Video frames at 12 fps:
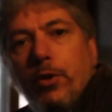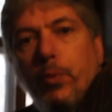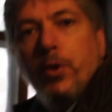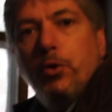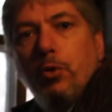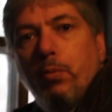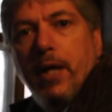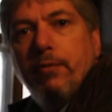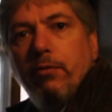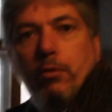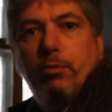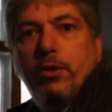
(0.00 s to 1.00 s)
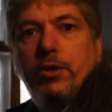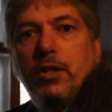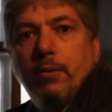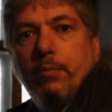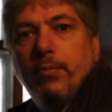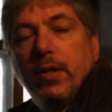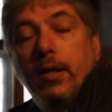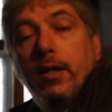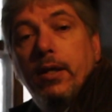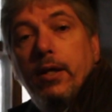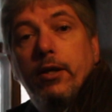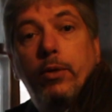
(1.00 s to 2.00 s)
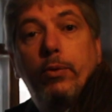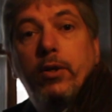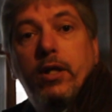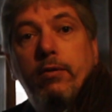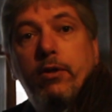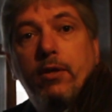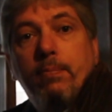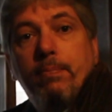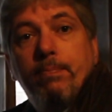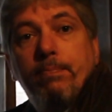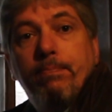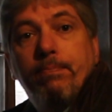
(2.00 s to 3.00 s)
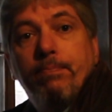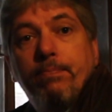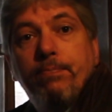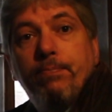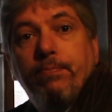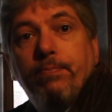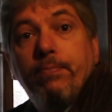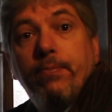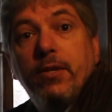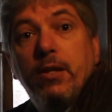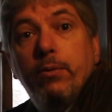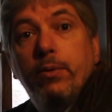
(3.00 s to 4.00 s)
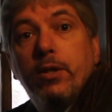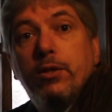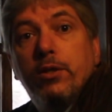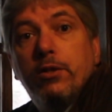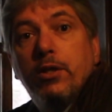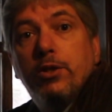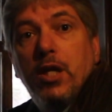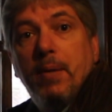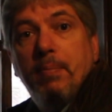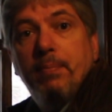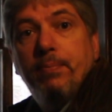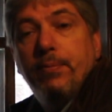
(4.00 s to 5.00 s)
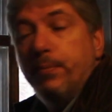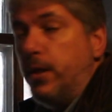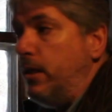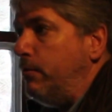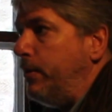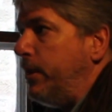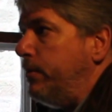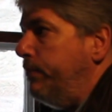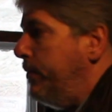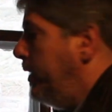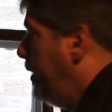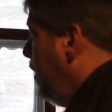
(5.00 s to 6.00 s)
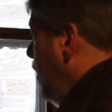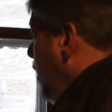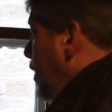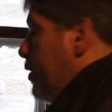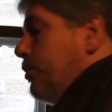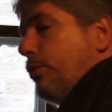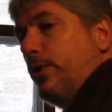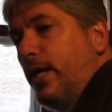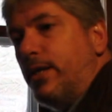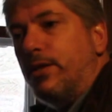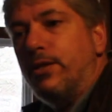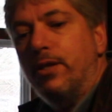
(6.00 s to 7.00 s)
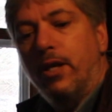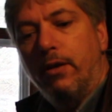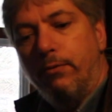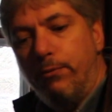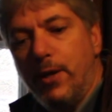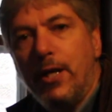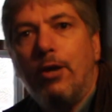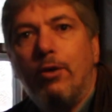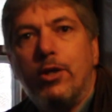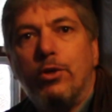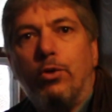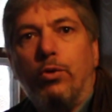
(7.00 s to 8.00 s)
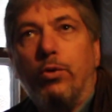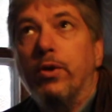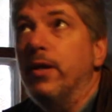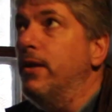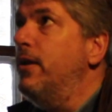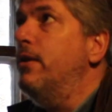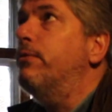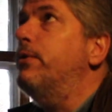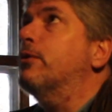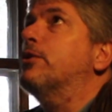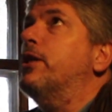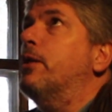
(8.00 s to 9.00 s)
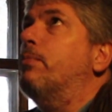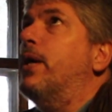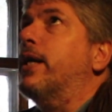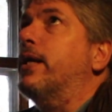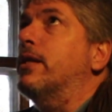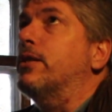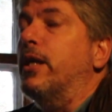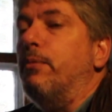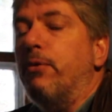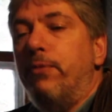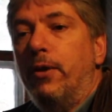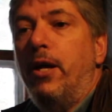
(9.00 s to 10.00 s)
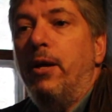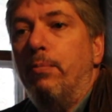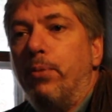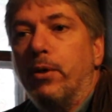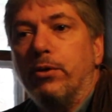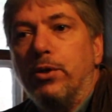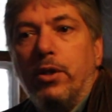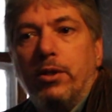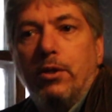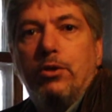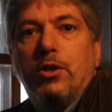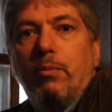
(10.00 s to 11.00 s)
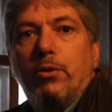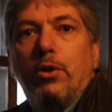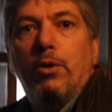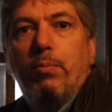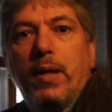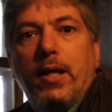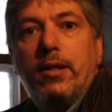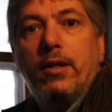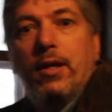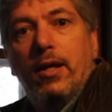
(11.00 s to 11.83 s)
for the window back from the museum and they wouldn't give it to him, which is a shame, but never mind. So this, very original, feels like you're back in time. I feel like Burns could have just jumped out of bed